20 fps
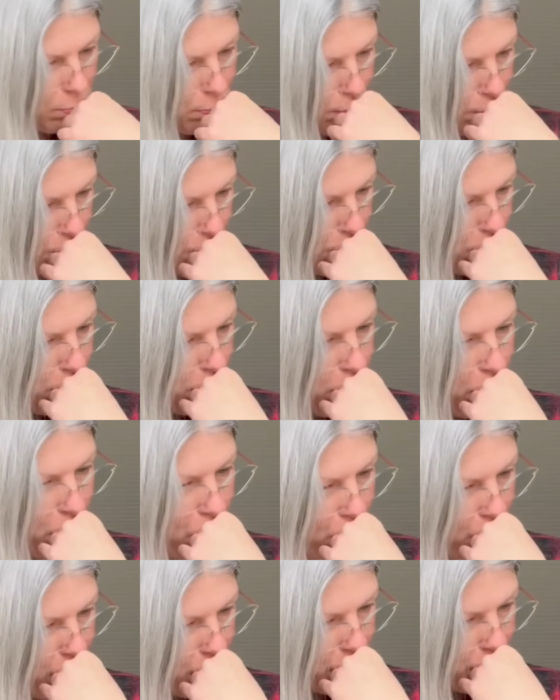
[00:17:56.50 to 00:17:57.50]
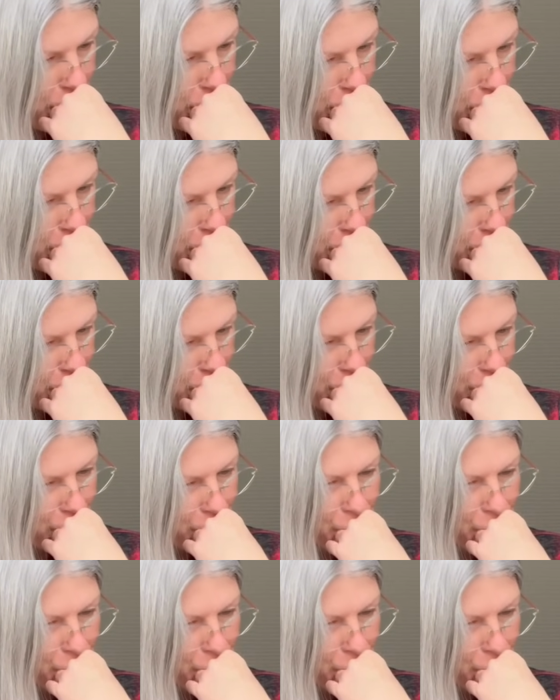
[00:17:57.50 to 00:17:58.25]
(no one is talking)